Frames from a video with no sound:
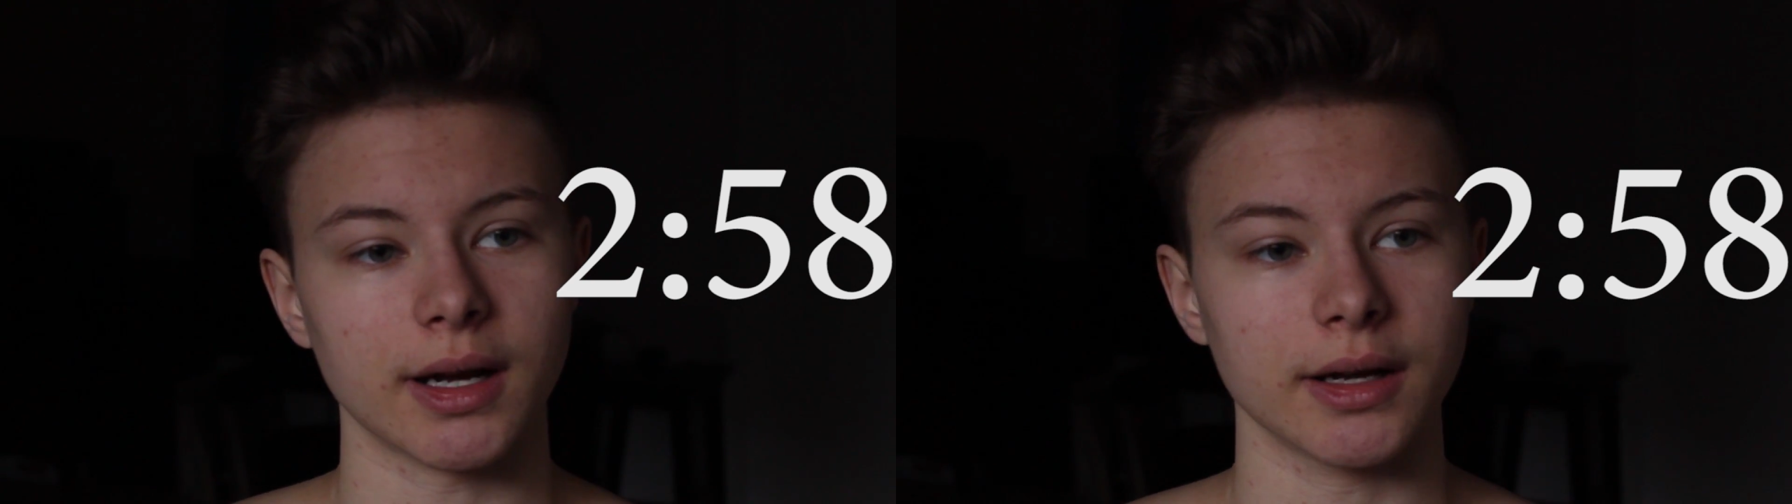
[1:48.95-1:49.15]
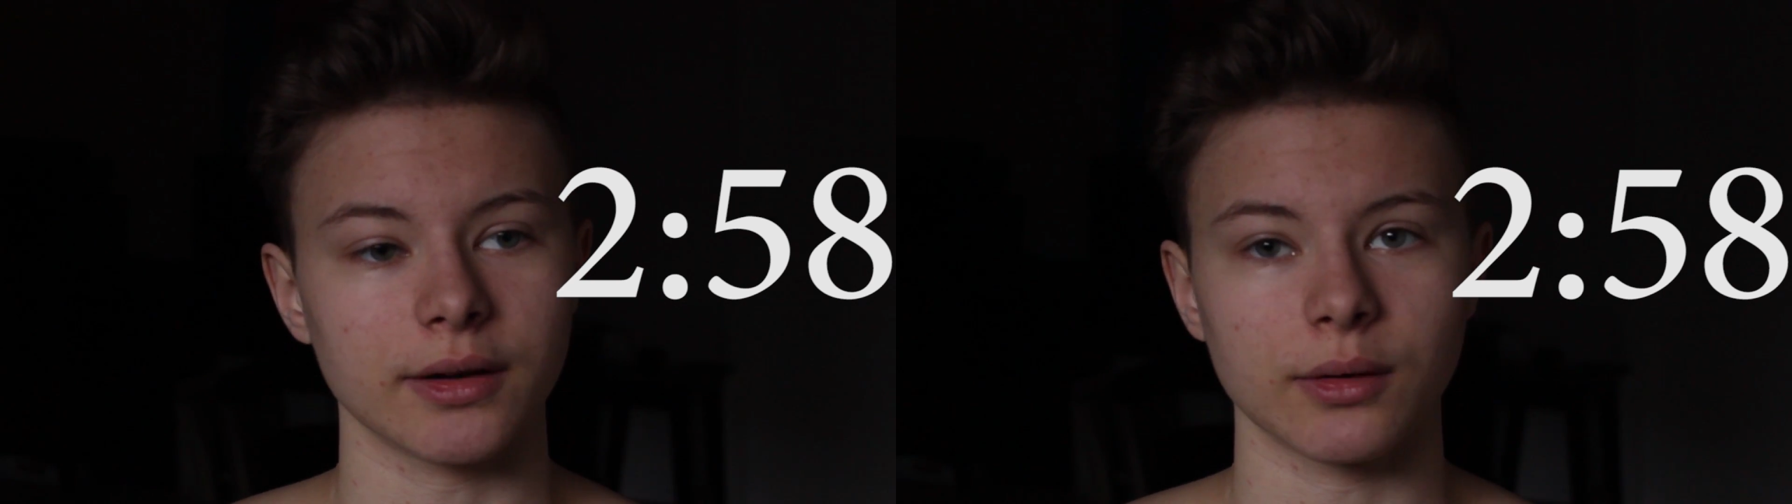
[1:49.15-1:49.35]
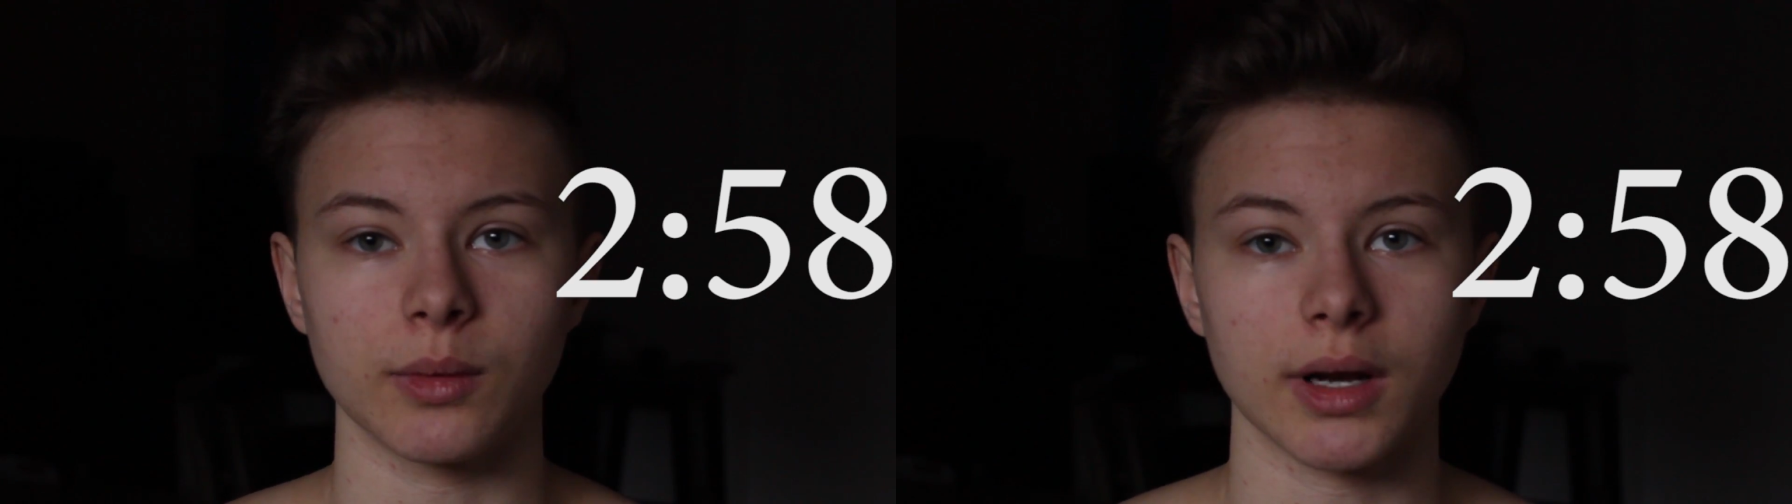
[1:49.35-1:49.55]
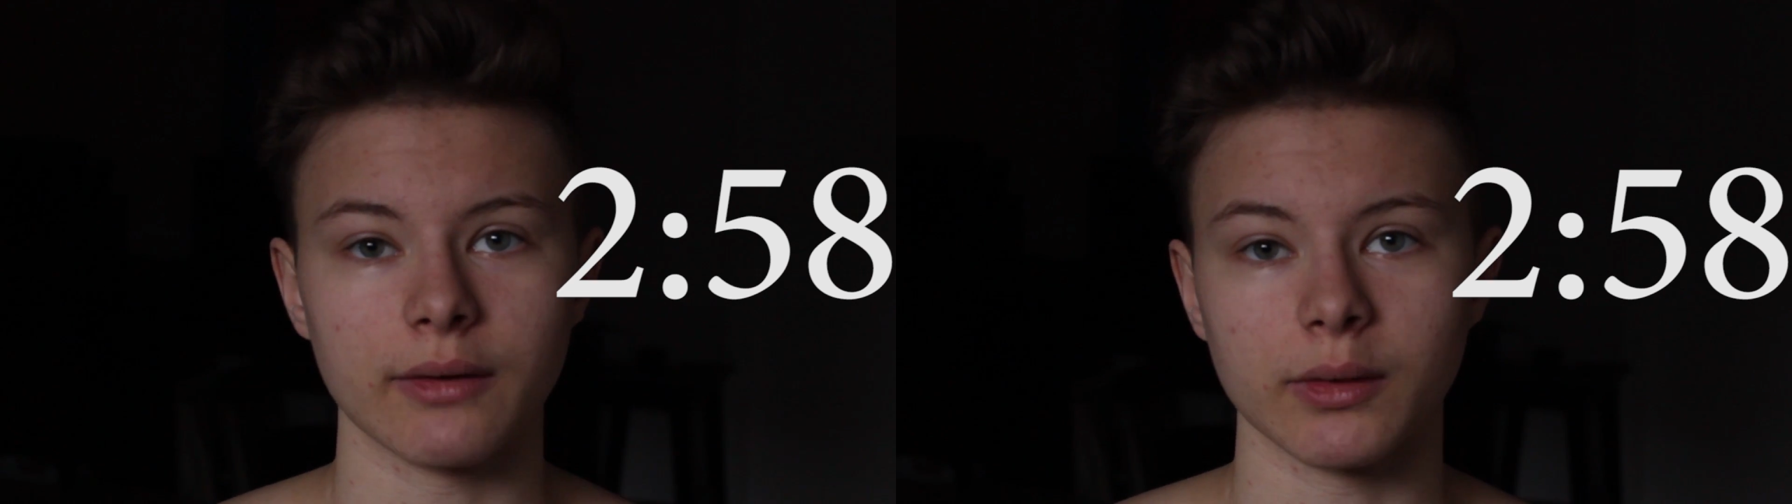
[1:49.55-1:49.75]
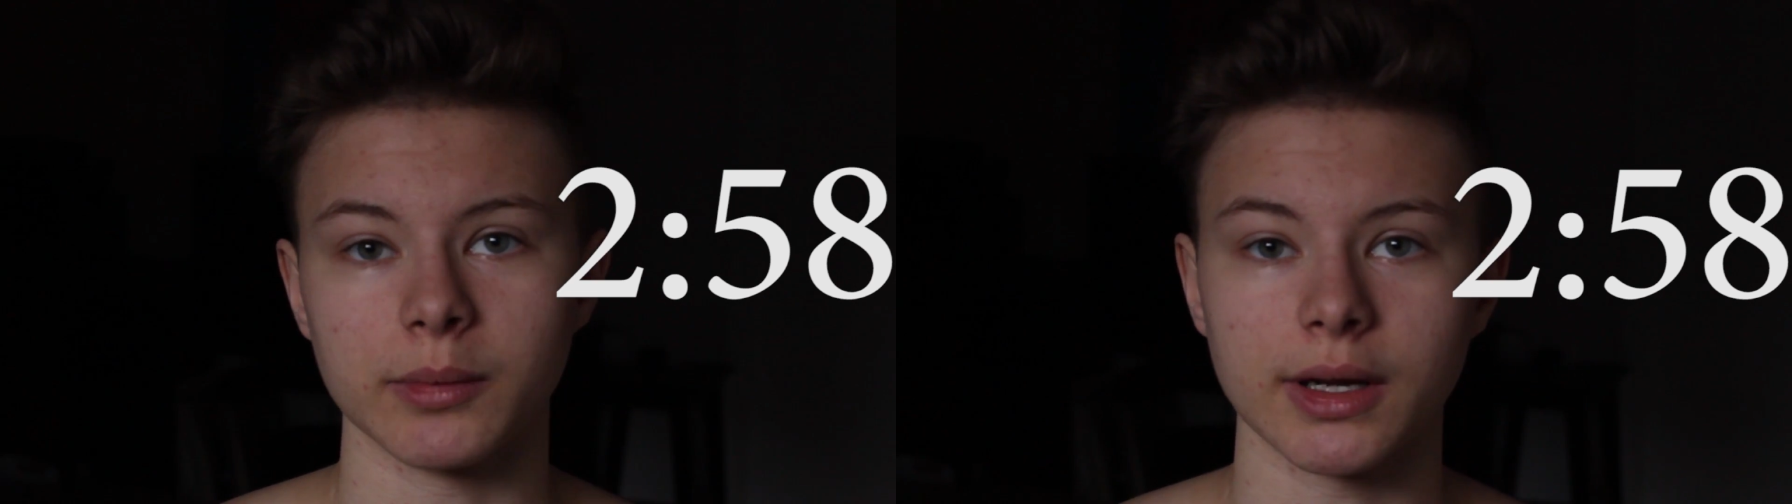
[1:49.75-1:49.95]
I don't want
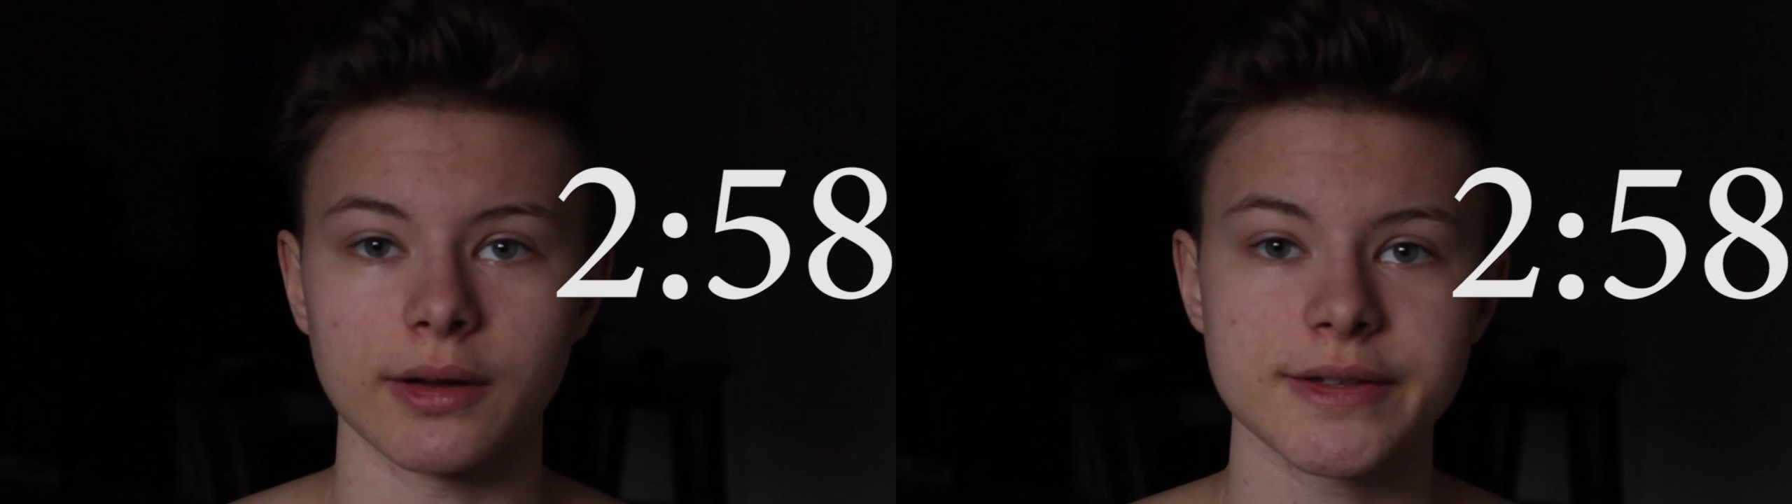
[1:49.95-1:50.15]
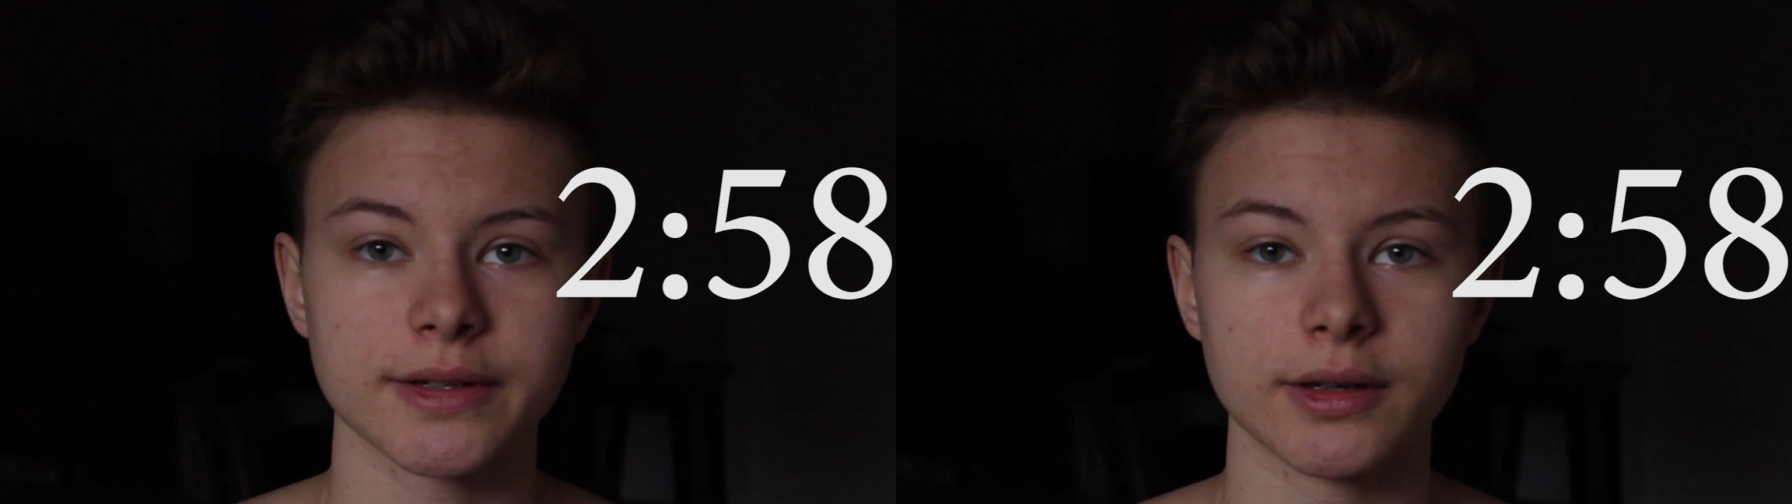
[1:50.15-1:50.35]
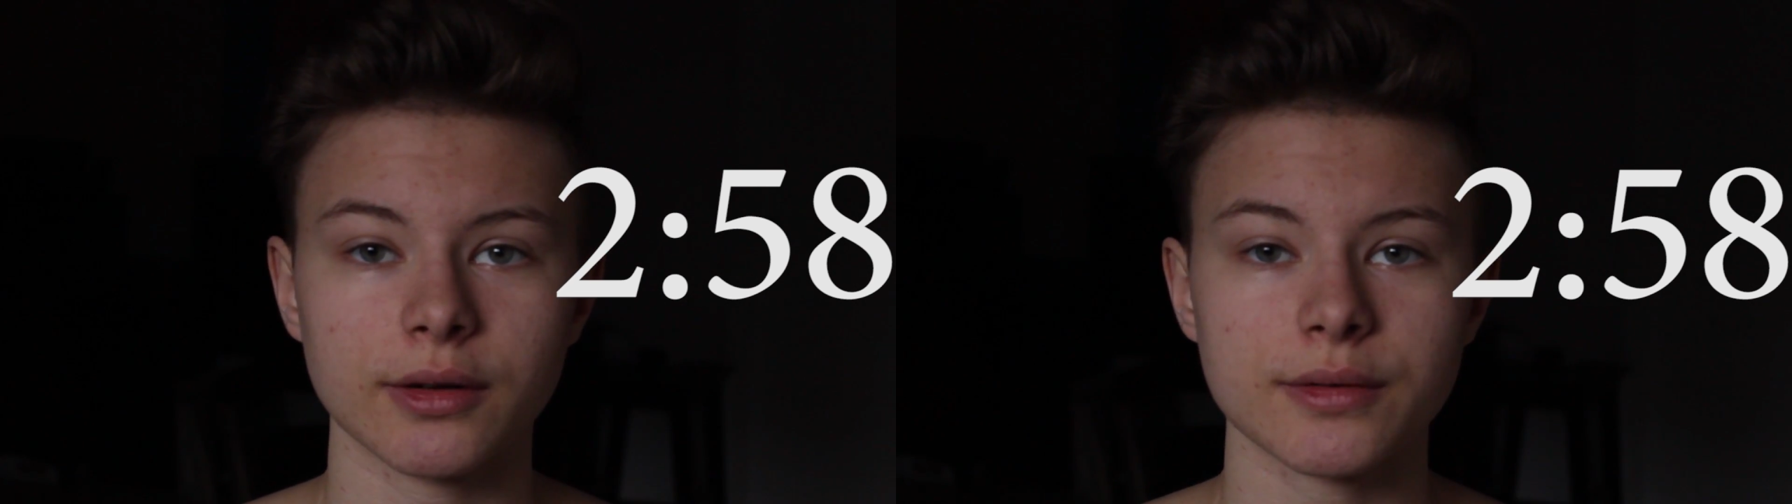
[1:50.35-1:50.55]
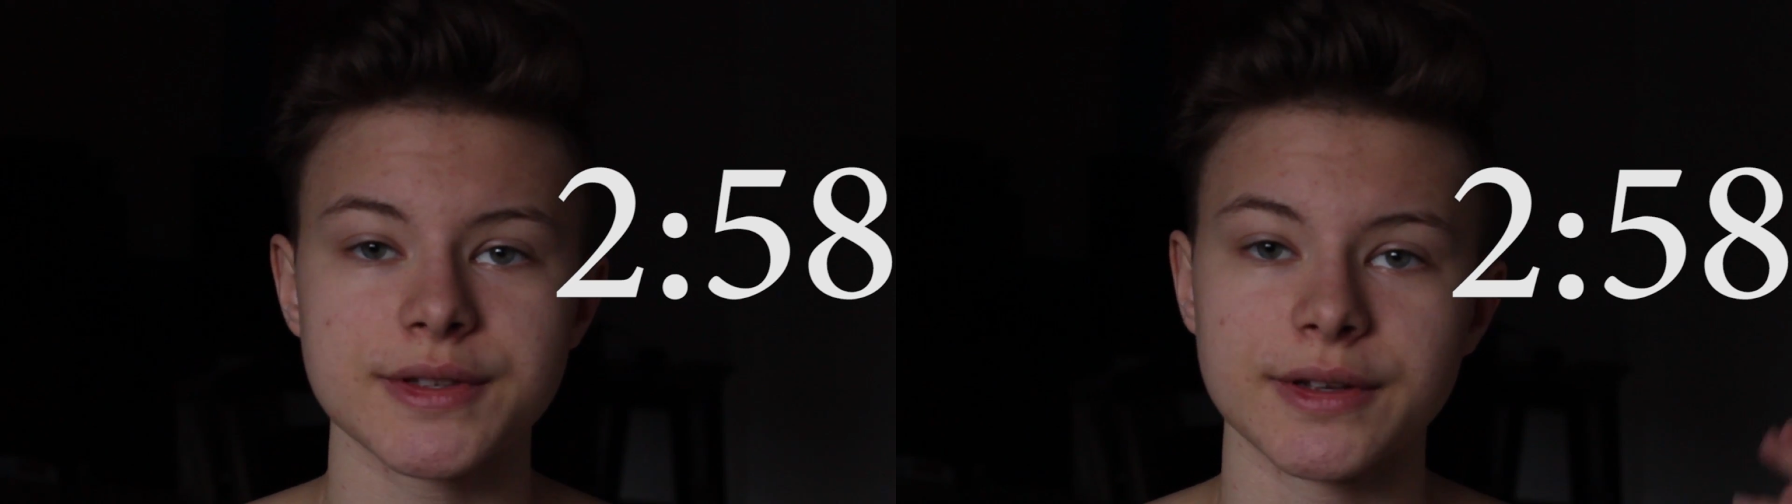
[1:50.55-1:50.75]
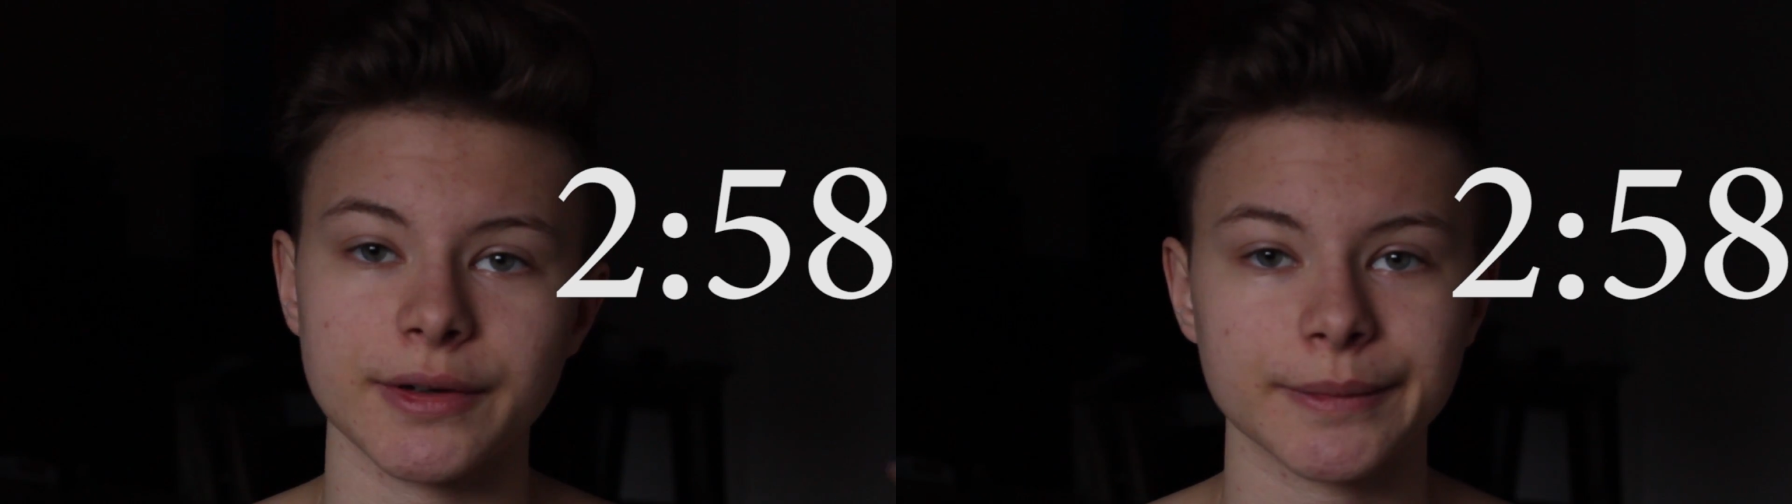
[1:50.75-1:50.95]
everybody else to know,
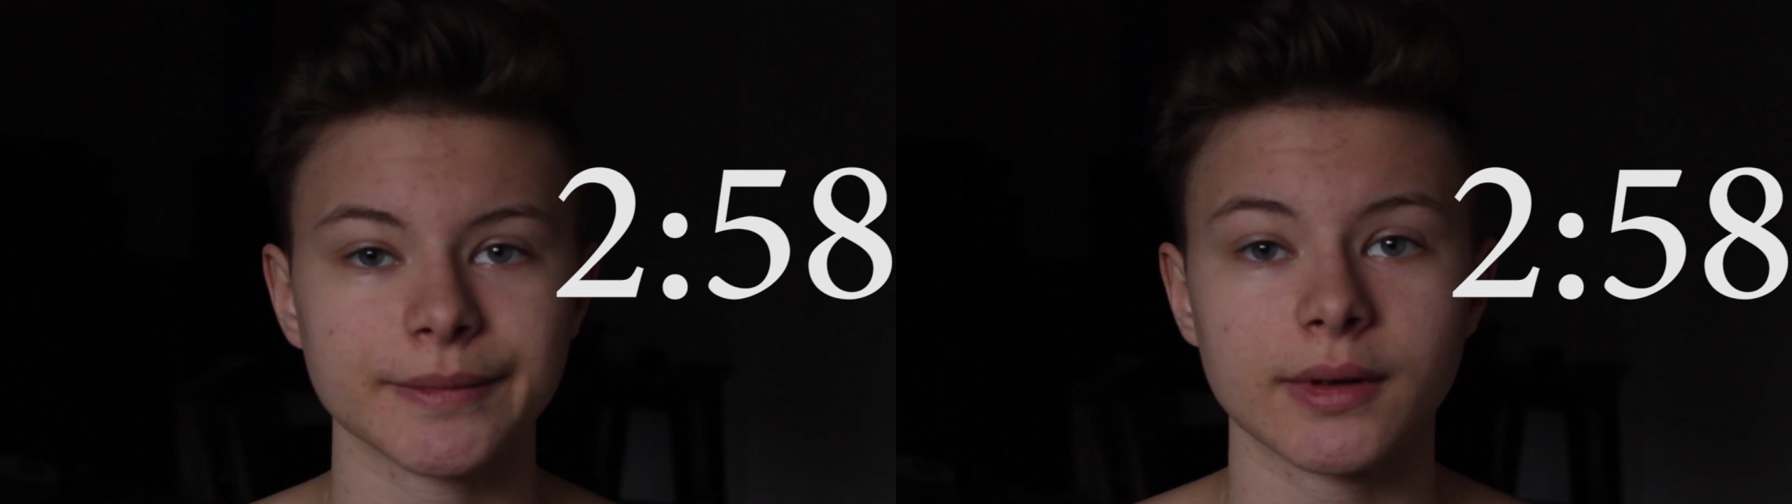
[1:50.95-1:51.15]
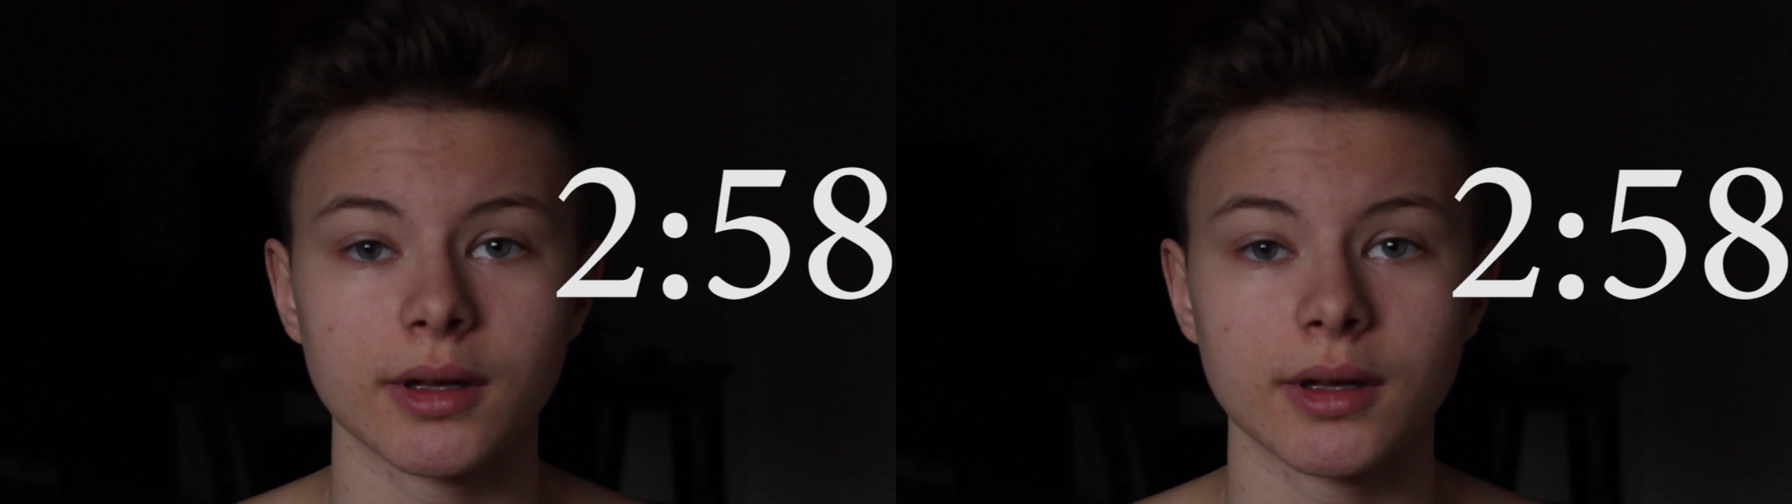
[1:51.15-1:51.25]
so